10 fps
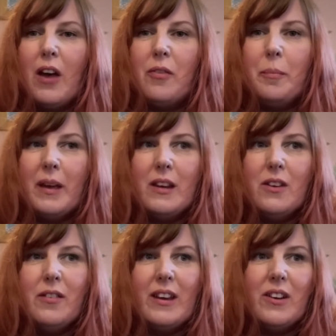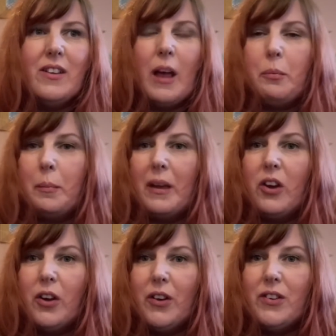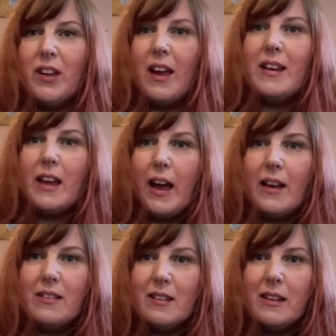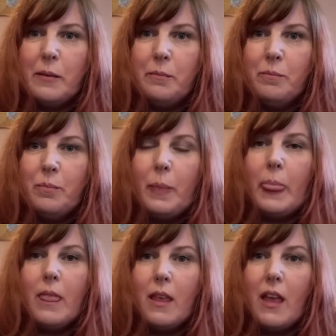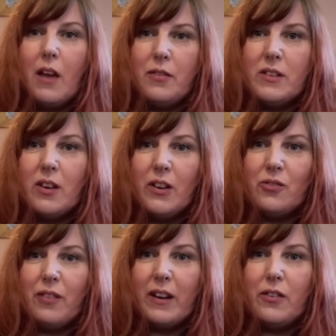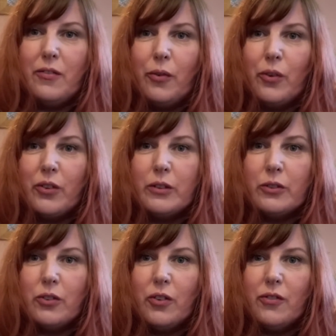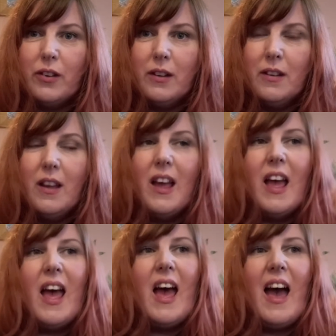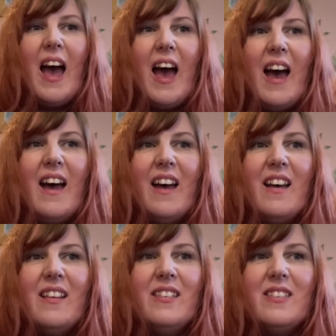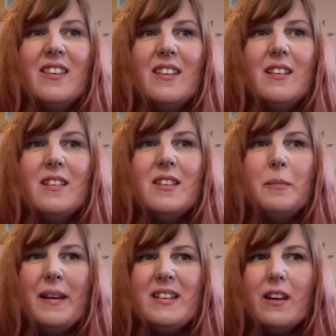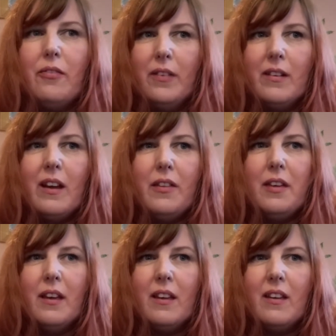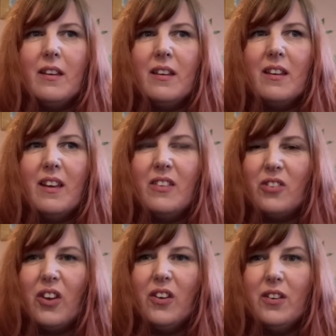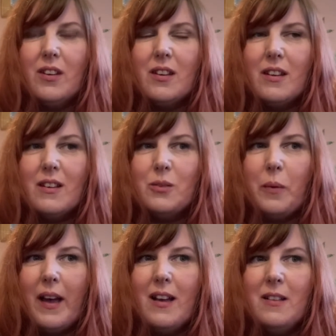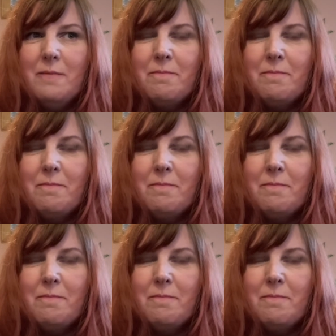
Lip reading: a beta reader, that would be good, and ask them if it sounds right for your genre. And to be different, I think, is good as well.